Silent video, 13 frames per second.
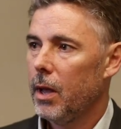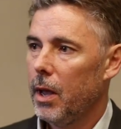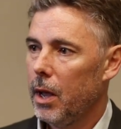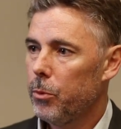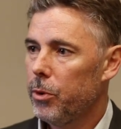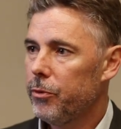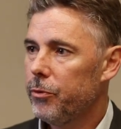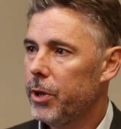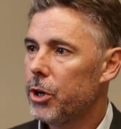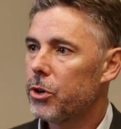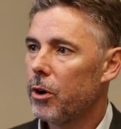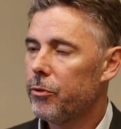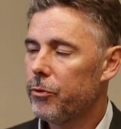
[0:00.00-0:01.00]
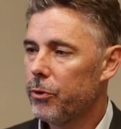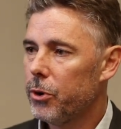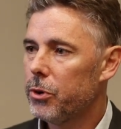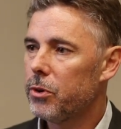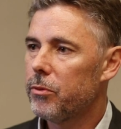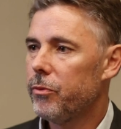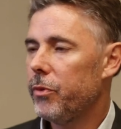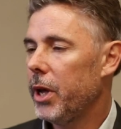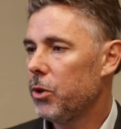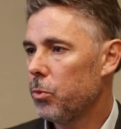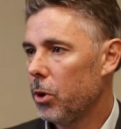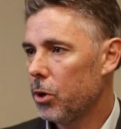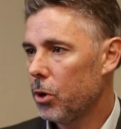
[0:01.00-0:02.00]
And we finished our first
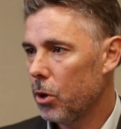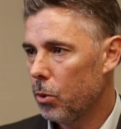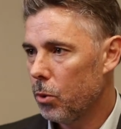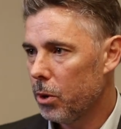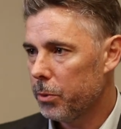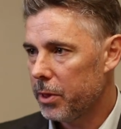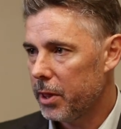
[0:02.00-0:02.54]
phase one cohort